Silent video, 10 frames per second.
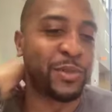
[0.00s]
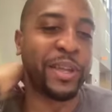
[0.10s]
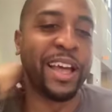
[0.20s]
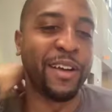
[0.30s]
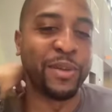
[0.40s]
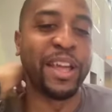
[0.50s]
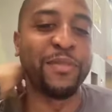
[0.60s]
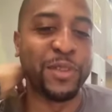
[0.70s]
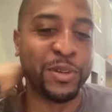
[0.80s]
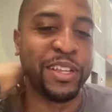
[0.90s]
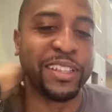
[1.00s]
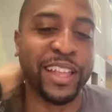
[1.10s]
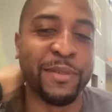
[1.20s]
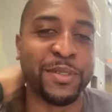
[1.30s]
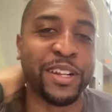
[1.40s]
us, uh, we have we have unique
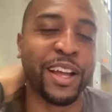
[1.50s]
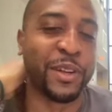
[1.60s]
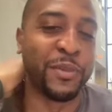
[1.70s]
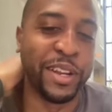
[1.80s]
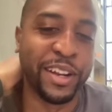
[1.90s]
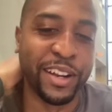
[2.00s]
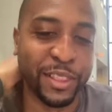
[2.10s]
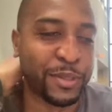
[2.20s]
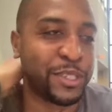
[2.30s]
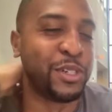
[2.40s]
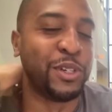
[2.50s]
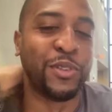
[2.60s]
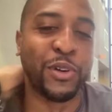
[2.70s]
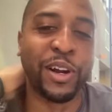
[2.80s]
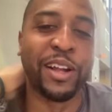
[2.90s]
names. You're not going to meet another
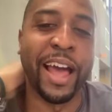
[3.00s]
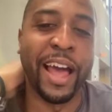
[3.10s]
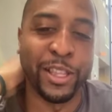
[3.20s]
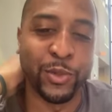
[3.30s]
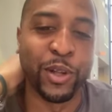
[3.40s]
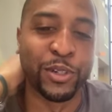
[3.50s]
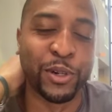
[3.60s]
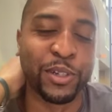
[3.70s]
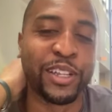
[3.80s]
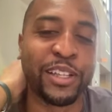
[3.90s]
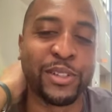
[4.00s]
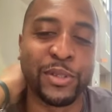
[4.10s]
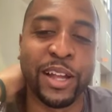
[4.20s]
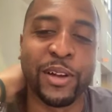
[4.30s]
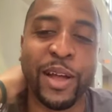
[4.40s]
Manuj or Aswand Cruickshank, so
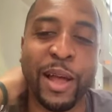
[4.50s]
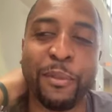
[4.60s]
it's not going to